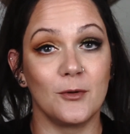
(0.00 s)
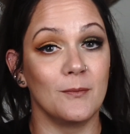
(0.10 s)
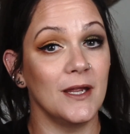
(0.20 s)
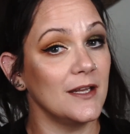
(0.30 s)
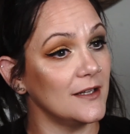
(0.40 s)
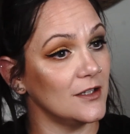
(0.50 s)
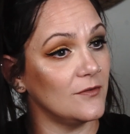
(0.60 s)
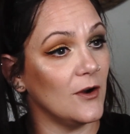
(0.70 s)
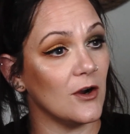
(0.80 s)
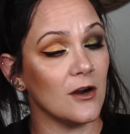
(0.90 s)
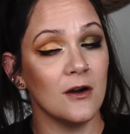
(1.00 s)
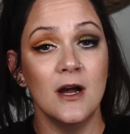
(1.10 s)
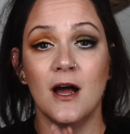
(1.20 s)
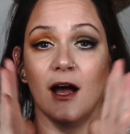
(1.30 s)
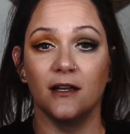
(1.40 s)
you made it this far.
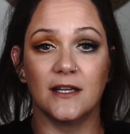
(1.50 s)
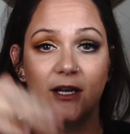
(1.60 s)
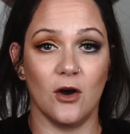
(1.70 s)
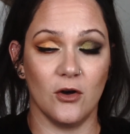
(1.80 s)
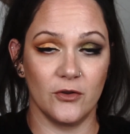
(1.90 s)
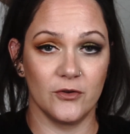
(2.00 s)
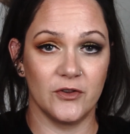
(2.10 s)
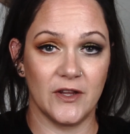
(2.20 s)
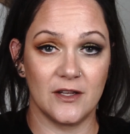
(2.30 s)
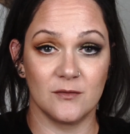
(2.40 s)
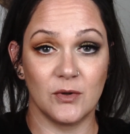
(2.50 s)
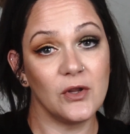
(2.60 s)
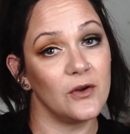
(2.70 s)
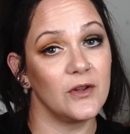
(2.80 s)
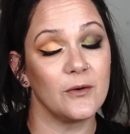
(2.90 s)
I'll link all those things
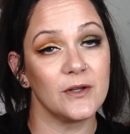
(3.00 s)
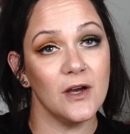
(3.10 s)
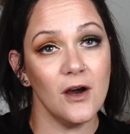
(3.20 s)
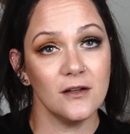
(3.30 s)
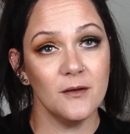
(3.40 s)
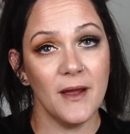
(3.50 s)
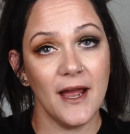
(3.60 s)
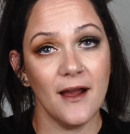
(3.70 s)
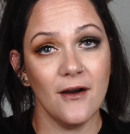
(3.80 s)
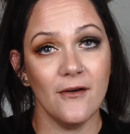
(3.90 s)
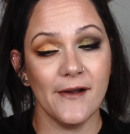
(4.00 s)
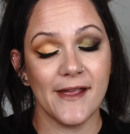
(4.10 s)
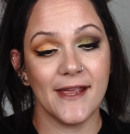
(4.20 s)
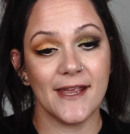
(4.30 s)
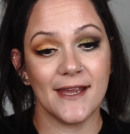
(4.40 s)
below that we talked about.
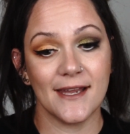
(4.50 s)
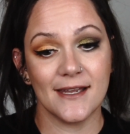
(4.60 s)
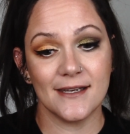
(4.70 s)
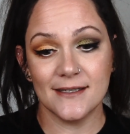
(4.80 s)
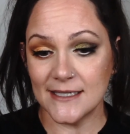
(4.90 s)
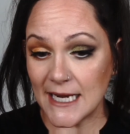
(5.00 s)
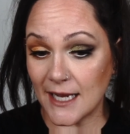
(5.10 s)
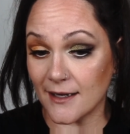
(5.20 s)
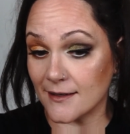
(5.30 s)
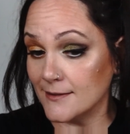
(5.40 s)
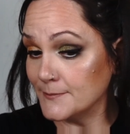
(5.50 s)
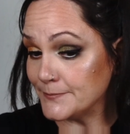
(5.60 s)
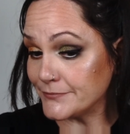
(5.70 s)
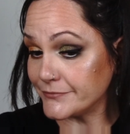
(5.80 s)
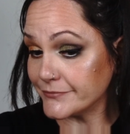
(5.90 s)
And yeah,
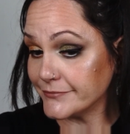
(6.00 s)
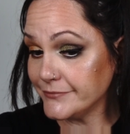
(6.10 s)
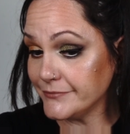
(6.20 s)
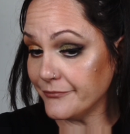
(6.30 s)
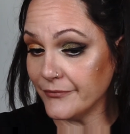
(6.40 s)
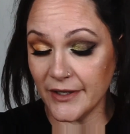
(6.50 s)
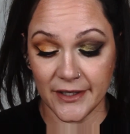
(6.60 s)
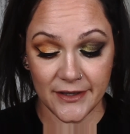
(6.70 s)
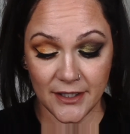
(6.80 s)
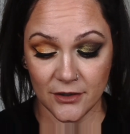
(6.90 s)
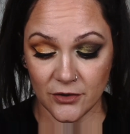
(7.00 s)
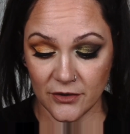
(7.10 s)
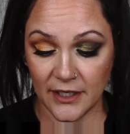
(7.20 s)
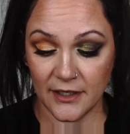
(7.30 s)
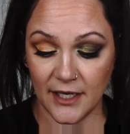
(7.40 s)
I think it
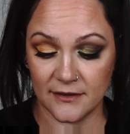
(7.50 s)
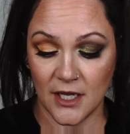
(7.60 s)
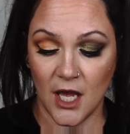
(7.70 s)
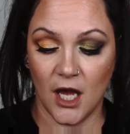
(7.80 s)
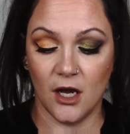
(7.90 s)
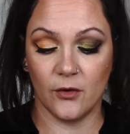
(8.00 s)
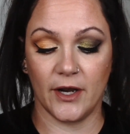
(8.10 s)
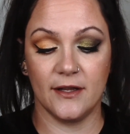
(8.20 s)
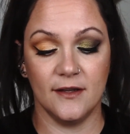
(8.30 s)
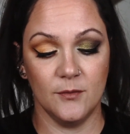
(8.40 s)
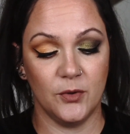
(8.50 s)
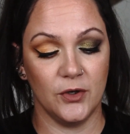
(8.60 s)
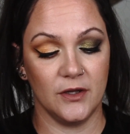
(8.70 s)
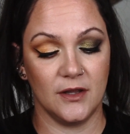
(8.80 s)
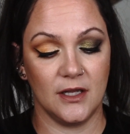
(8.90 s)
turned out nice. Oh, and I did
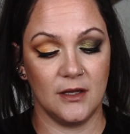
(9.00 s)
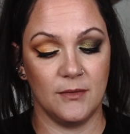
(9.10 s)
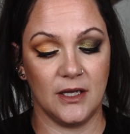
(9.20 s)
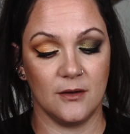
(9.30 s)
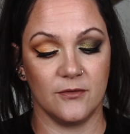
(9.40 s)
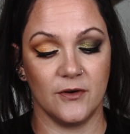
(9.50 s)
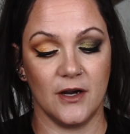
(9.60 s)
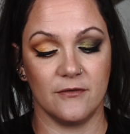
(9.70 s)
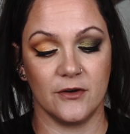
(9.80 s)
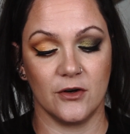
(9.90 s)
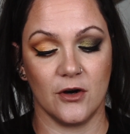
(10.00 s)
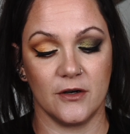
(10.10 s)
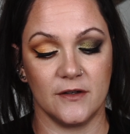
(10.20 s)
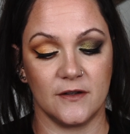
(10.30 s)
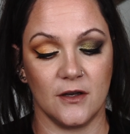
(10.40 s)
put the Makeup Forever
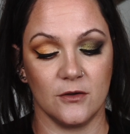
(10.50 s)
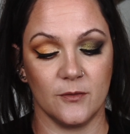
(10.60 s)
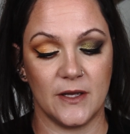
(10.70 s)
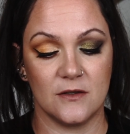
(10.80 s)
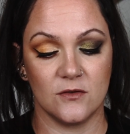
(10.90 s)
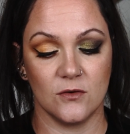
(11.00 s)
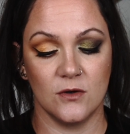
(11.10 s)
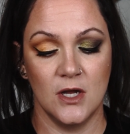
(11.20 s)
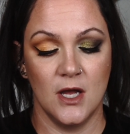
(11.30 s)
Artist Color Pencil